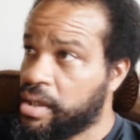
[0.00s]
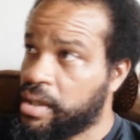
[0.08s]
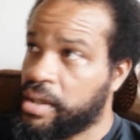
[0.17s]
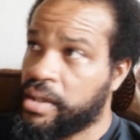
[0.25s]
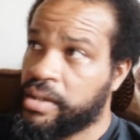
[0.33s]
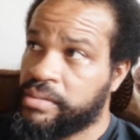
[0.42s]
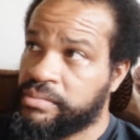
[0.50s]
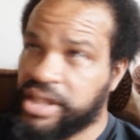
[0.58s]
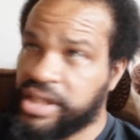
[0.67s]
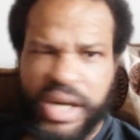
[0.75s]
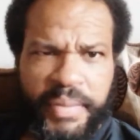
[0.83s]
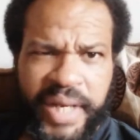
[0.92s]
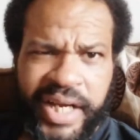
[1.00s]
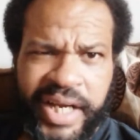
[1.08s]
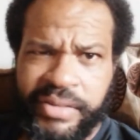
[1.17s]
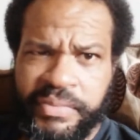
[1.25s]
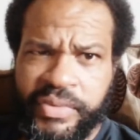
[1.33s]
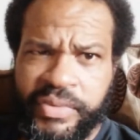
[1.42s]
Um, they talk about
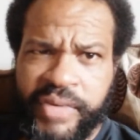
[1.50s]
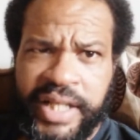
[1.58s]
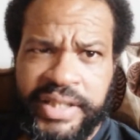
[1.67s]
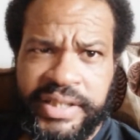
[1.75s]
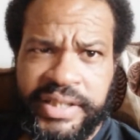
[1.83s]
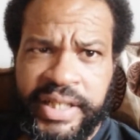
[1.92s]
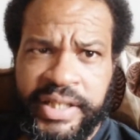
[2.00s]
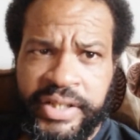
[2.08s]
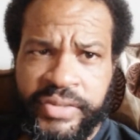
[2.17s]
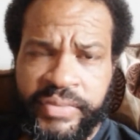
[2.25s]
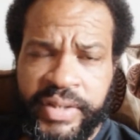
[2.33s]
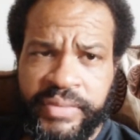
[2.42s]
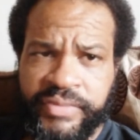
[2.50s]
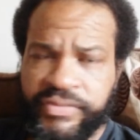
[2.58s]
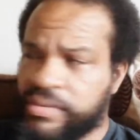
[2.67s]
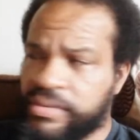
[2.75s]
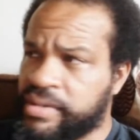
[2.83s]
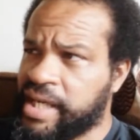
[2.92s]
Erik Morales getting in the ring with
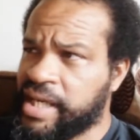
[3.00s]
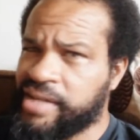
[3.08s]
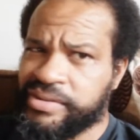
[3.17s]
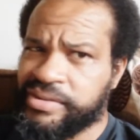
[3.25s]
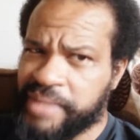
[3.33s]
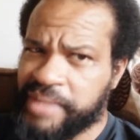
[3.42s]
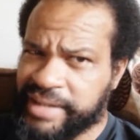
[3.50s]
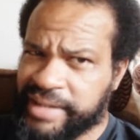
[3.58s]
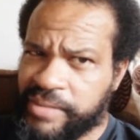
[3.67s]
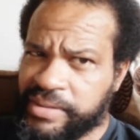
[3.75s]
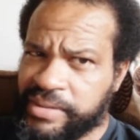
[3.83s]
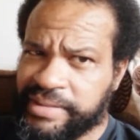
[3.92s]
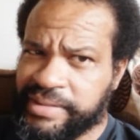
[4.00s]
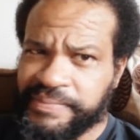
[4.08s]
Floyd. I don't know about that one.